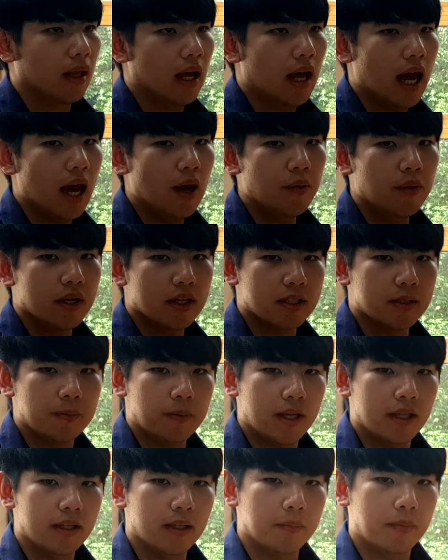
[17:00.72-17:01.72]
I will
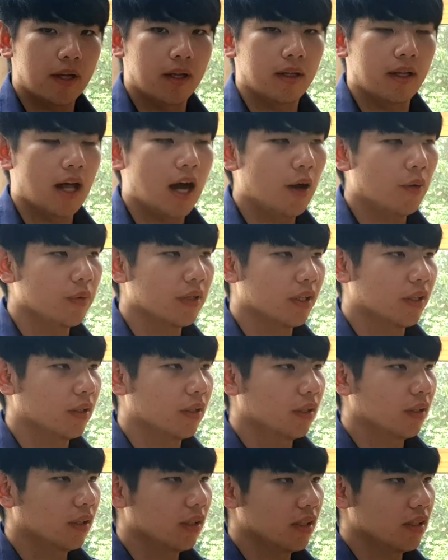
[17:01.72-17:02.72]
explain about how we
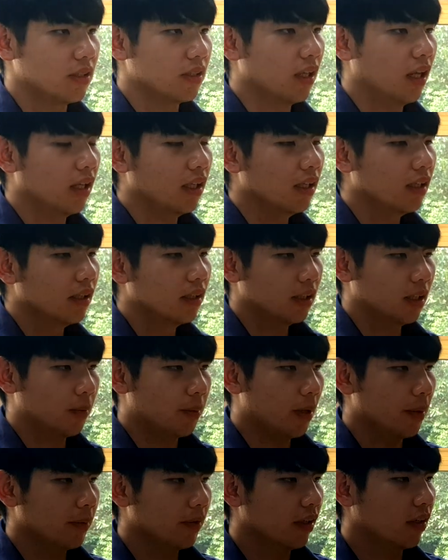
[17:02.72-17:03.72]
install the
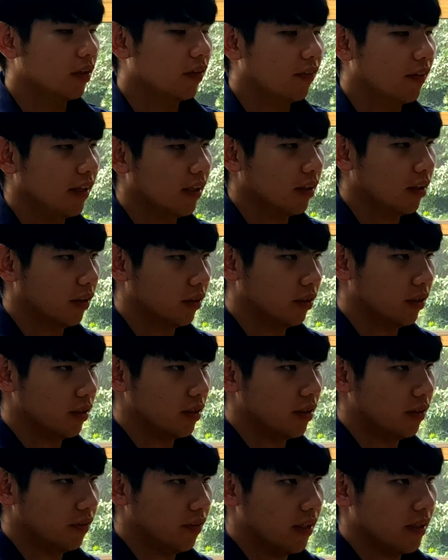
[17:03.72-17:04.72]
primary flight control
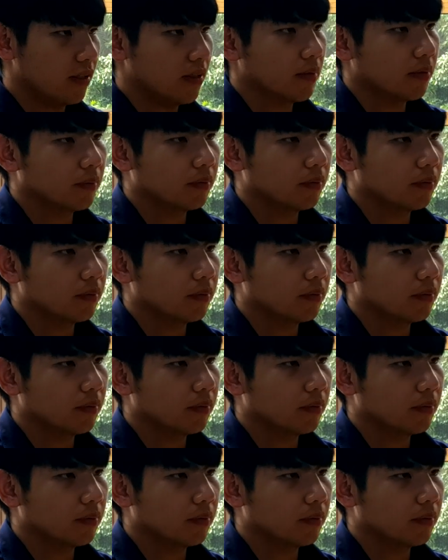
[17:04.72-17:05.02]
surface.